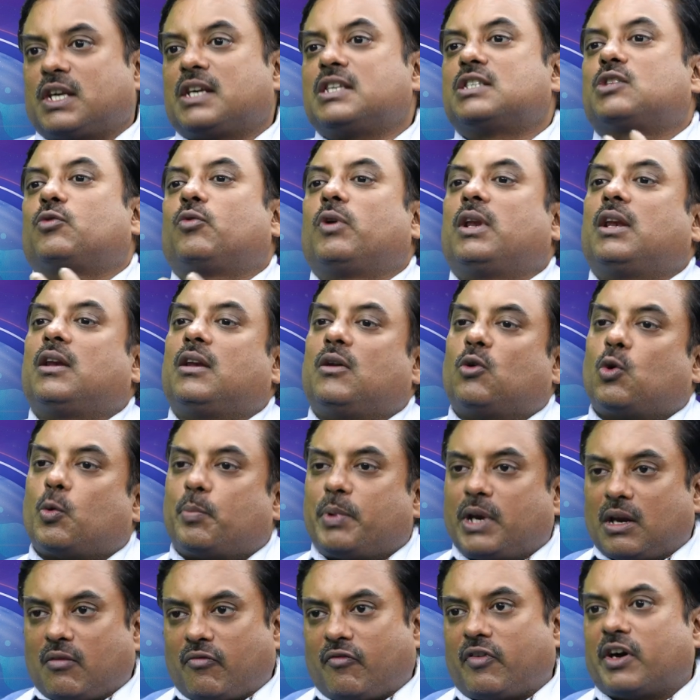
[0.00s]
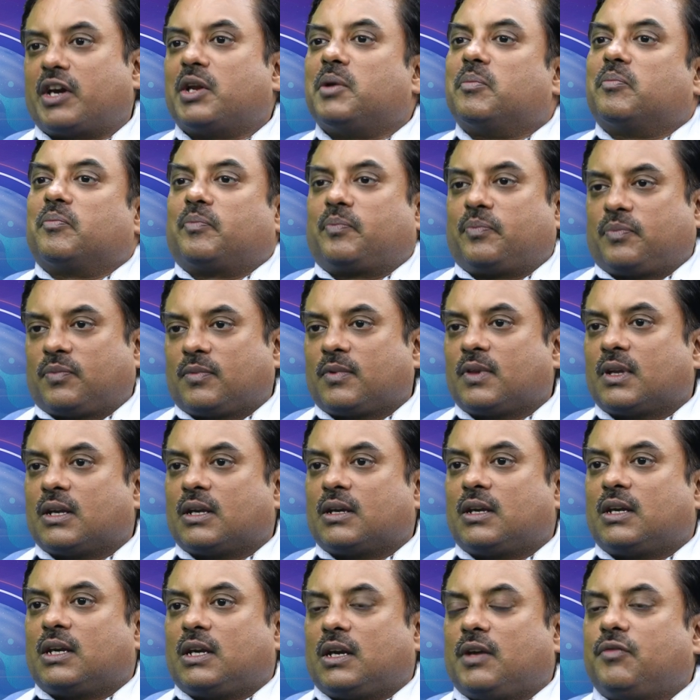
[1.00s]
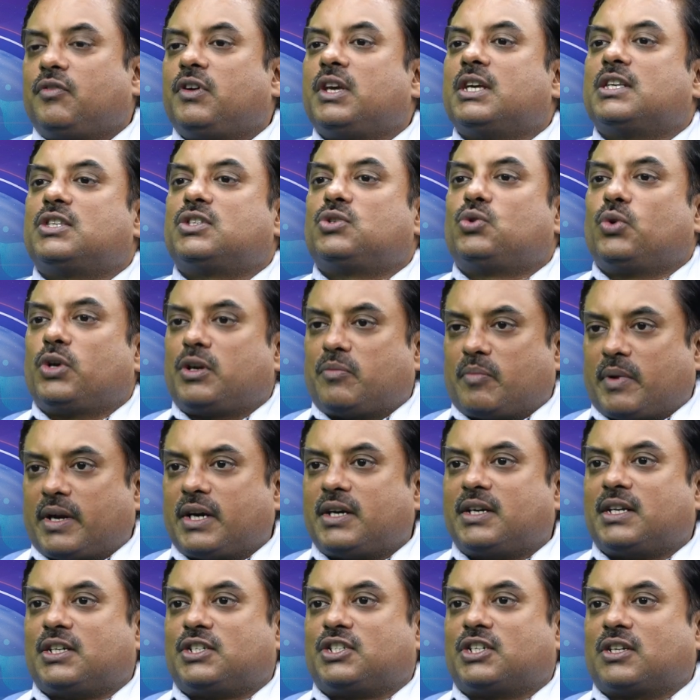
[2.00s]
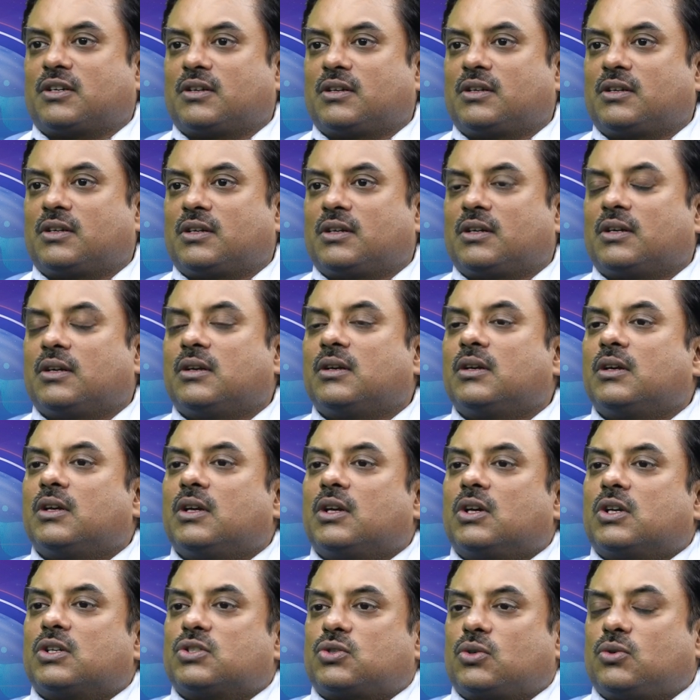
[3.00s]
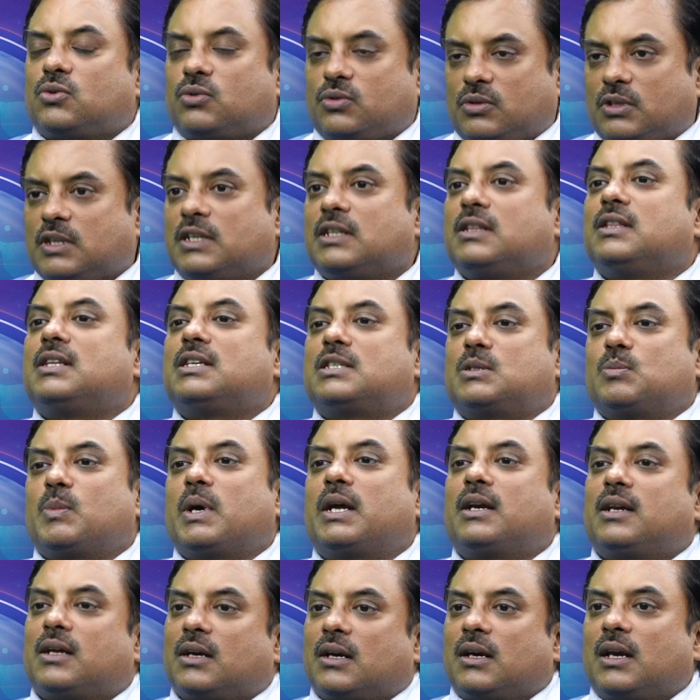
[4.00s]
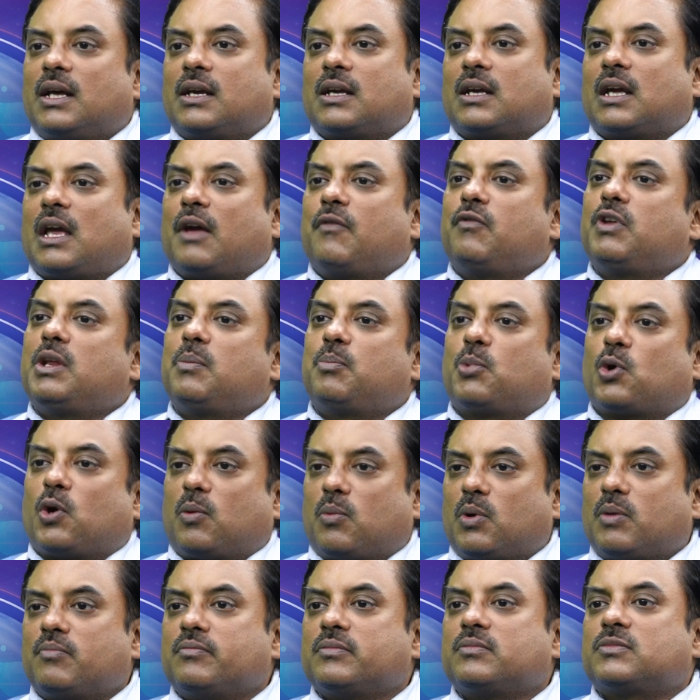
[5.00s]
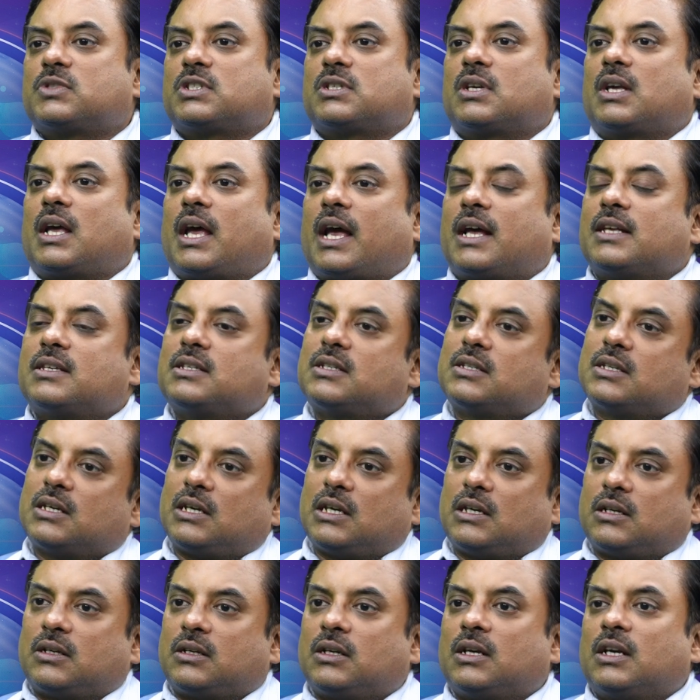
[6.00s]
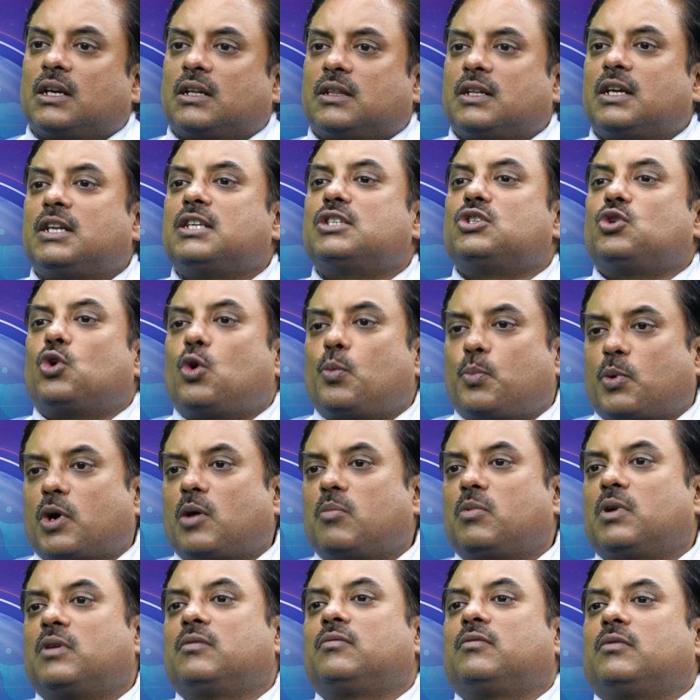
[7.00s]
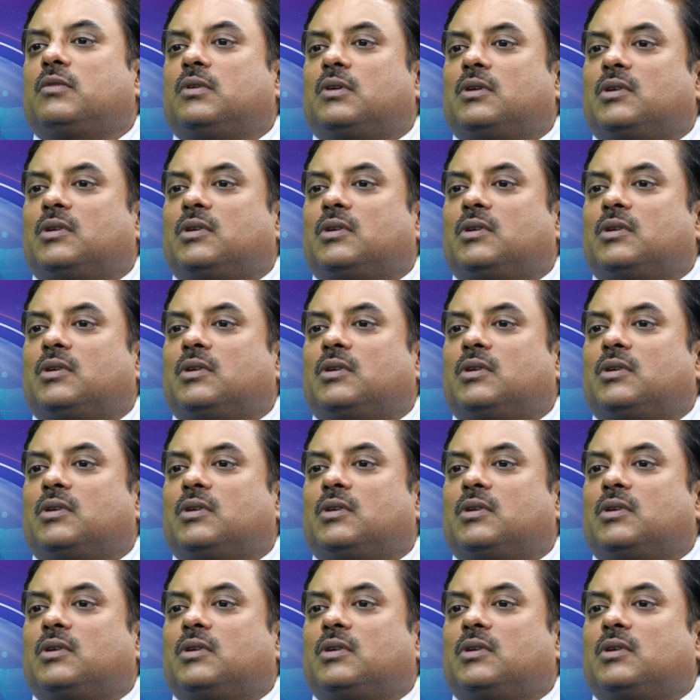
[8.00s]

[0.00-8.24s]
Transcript: things will open up for him if he is doing meditation. So in this manner, like, every problem has, there is no problem